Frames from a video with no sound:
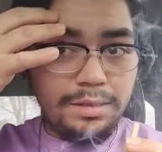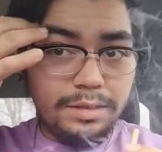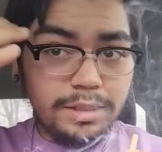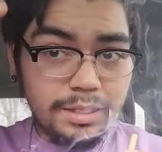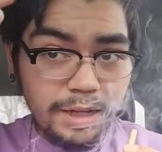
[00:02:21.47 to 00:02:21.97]

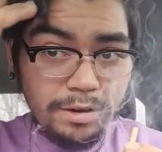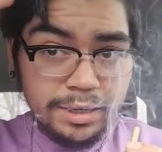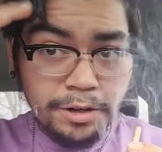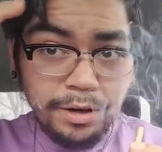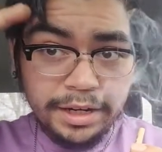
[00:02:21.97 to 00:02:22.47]
This is how I
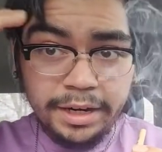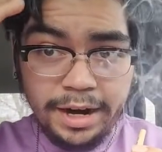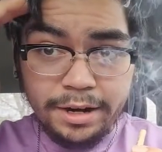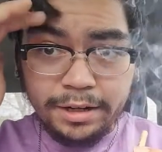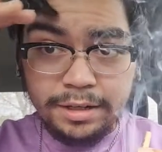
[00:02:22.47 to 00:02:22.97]
know I need a
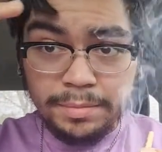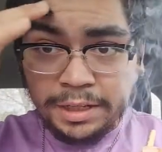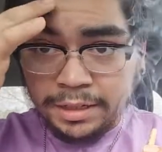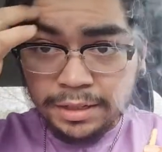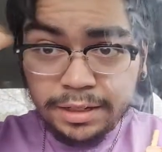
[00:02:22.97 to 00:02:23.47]
haircut,
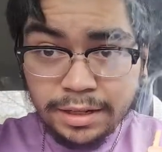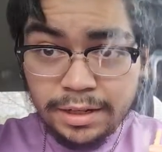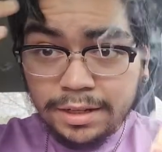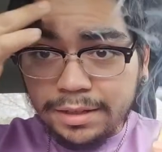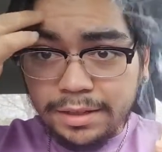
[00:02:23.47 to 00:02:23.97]
man.
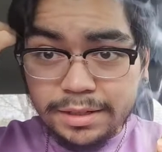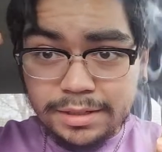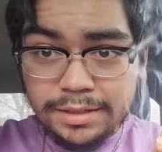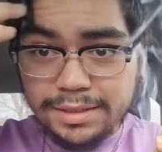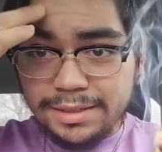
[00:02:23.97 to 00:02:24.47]

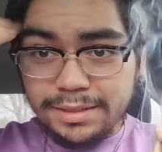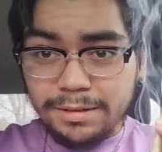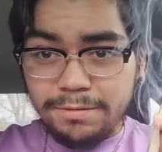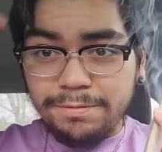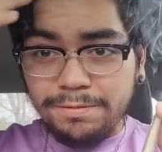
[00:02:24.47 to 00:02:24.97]
This
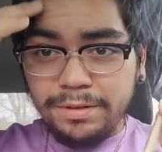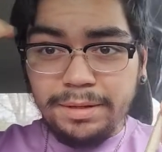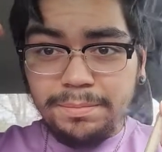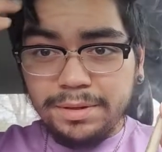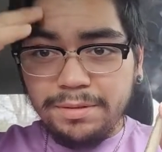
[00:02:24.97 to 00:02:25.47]
little
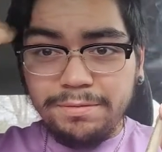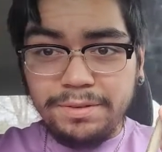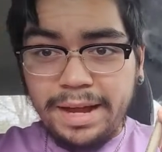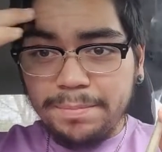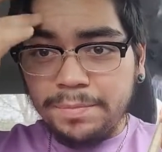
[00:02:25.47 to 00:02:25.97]
flip
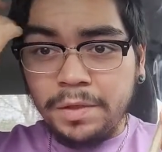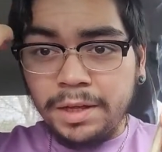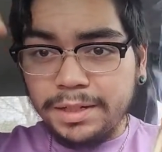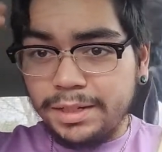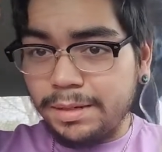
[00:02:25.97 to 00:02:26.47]
flap
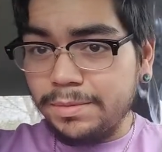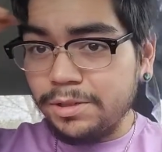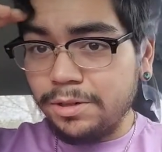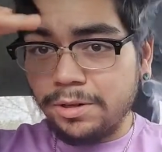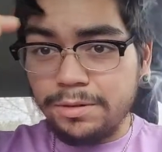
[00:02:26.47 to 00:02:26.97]
thing keeps
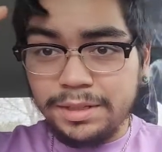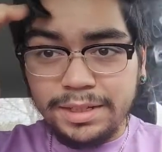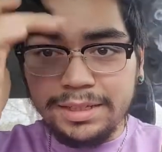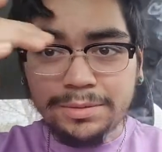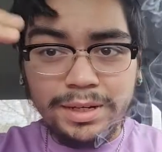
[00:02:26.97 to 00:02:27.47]
curling
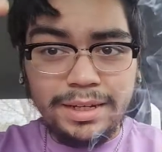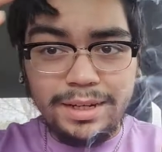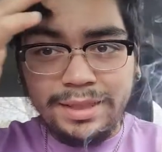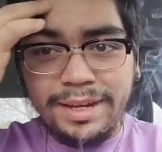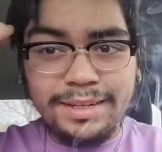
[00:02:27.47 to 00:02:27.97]
this way
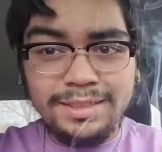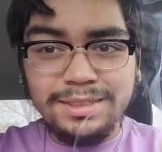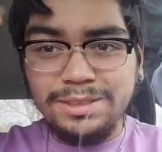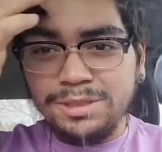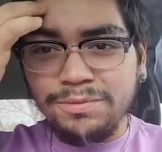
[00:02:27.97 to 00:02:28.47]
like that and it
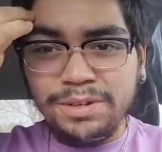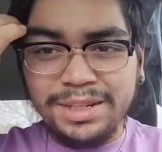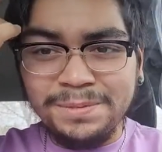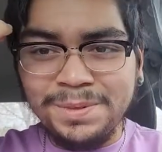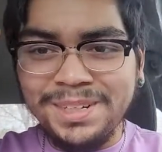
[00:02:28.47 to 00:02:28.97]
just looks
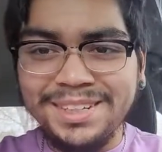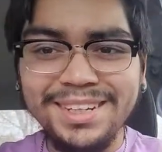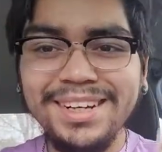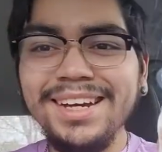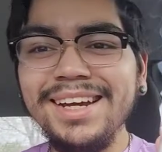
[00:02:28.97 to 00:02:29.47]
fucking weird.
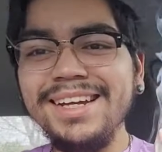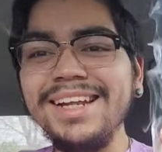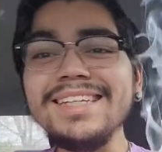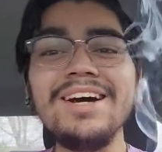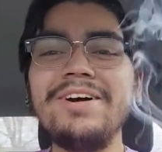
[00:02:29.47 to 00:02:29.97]

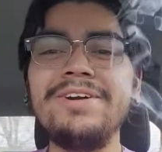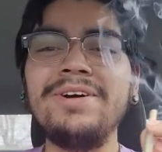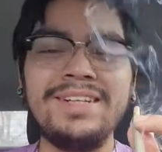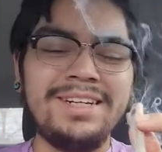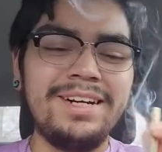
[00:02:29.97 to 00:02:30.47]
That's how I know
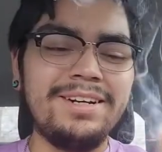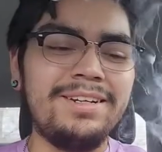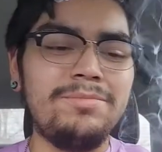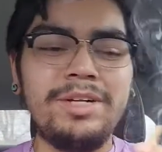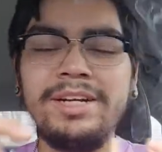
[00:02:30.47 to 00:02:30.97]
I need a
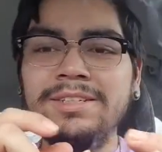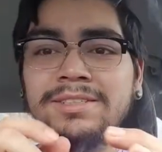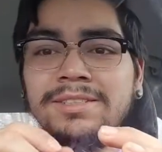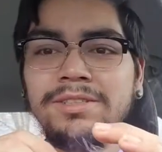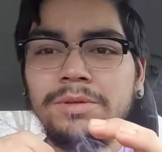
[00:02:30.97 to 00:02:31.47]
haircut. My hair
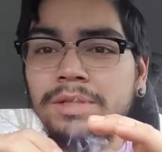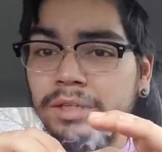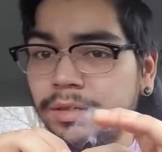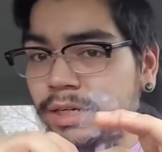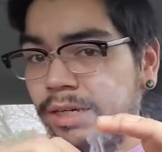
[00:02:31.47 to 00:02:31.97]
is so
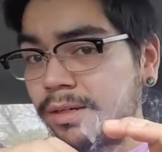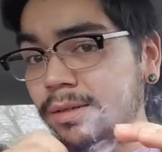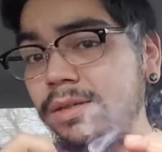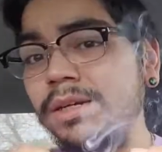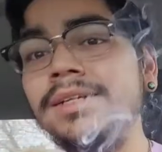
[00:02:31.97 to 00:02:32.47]
thick right now.
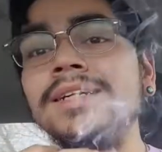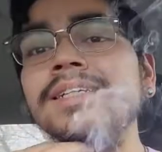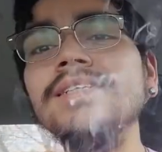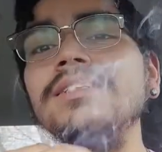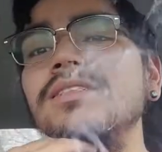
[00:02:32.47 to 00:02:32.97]
And then I
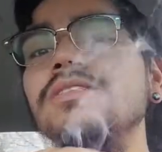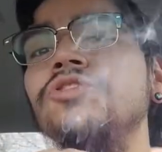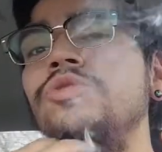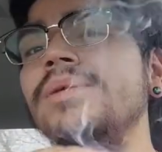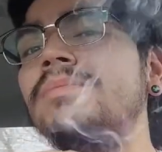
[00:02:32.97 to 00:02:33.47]
need to
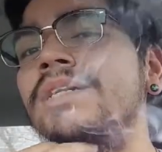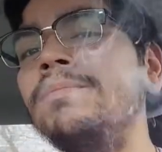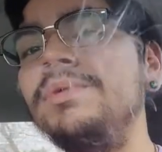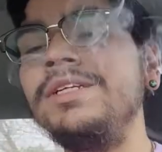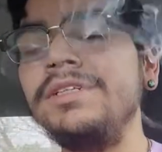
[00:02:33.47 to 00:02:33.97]
trim my
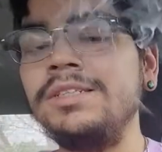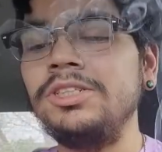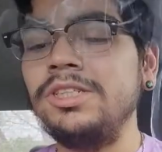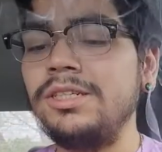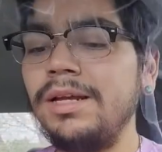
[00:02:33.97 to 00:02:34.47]
beard and
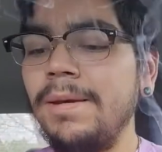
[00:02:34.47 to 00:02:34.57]
shit.